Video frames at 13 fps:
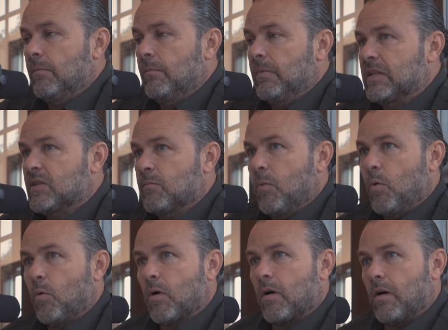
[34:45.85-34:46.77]
it's
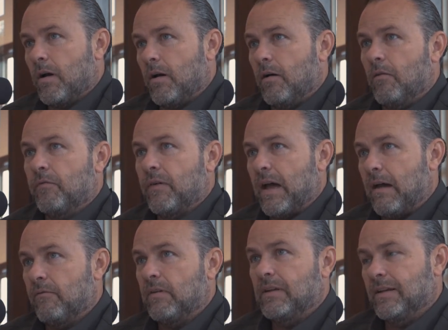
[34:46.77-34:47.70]
more of
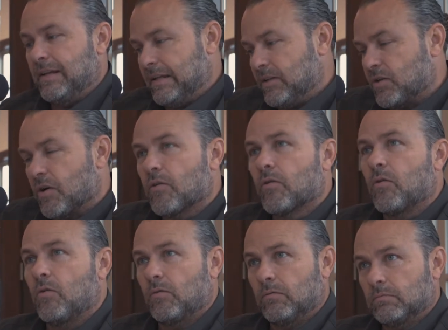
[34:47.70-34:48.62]
having an
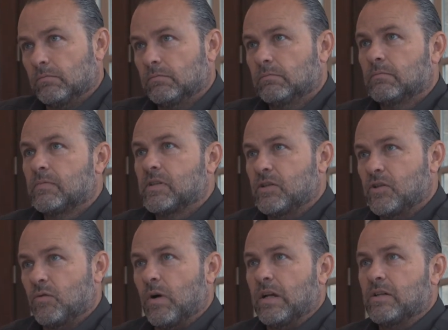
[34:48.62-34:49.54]
internal
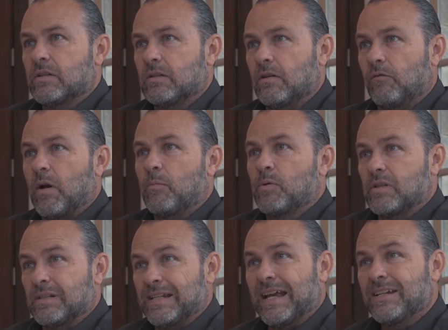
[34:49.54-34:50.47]
situation of
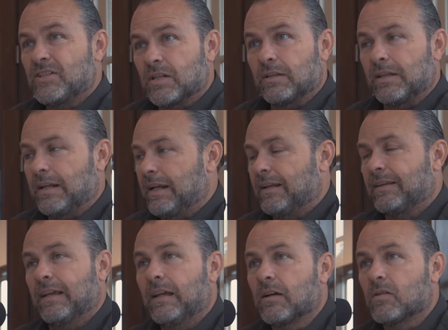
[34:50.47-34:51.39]
representation than
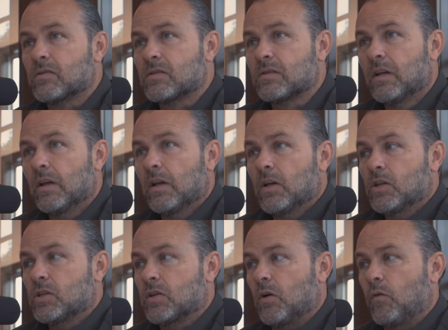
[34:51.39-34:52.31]
anything else.
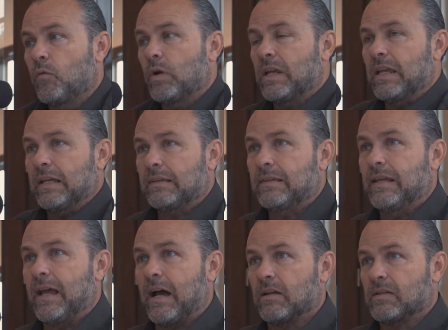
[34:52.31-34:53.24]
So if we get
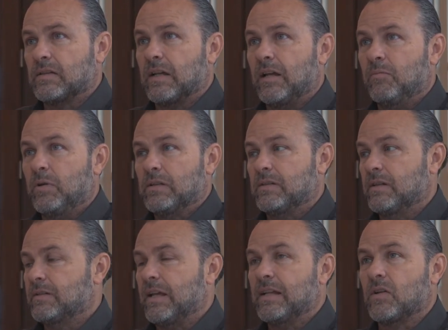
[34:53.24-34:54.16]
the outside
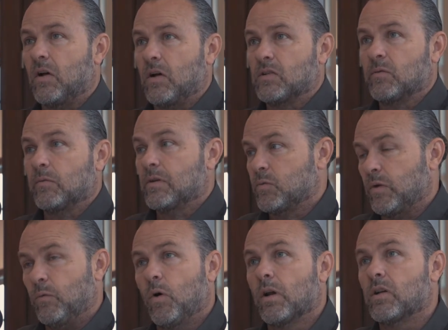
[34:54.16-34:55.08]
business, that's awesome because
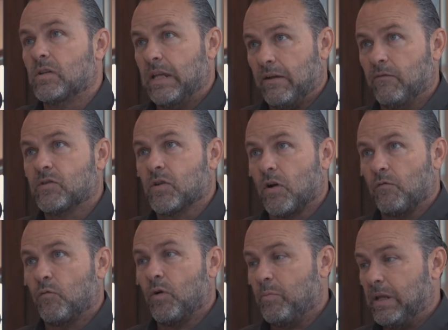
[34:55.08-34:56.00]
we want to serve
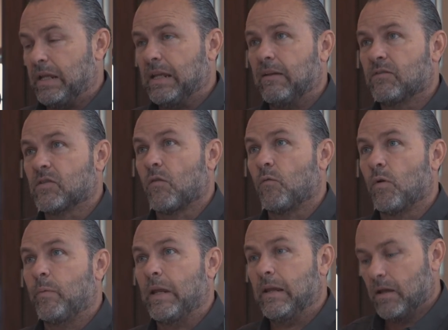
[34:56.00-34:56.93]
and
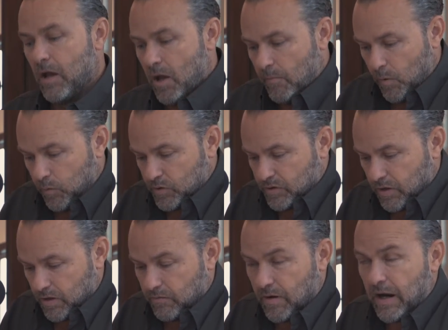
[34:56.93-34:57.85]
repeat. But we're
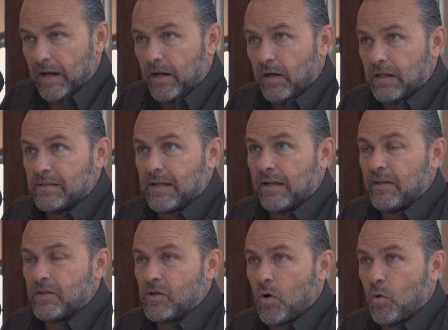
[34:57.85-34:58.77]
starting right here inside
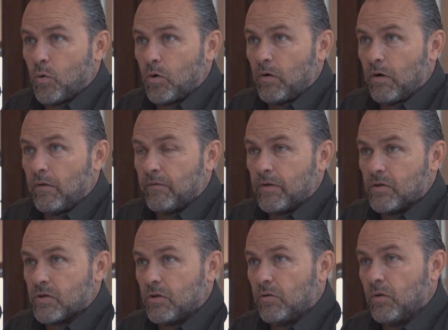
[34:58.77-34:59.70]
this core of
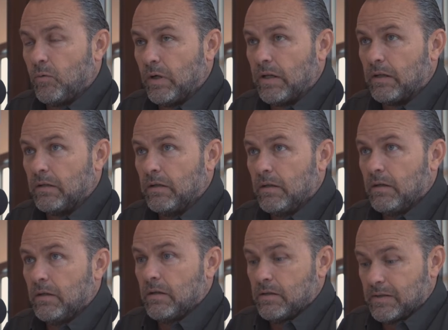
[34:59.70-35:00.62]
control that we can
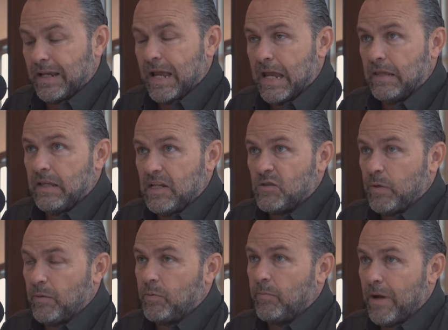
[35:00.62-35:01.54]
say, hey, these
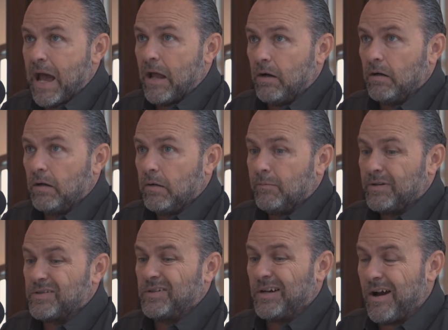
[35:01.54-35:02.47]
people matter
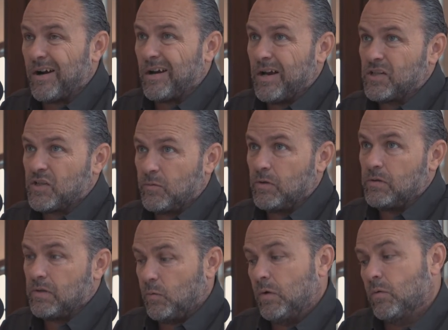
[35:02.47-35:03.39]
because they're our
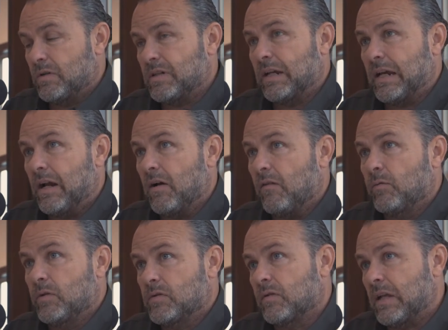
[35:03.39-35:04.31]
customers and we want to take care of
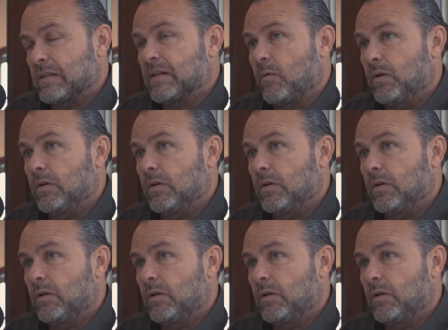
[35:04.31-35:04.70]
them. And so that's how we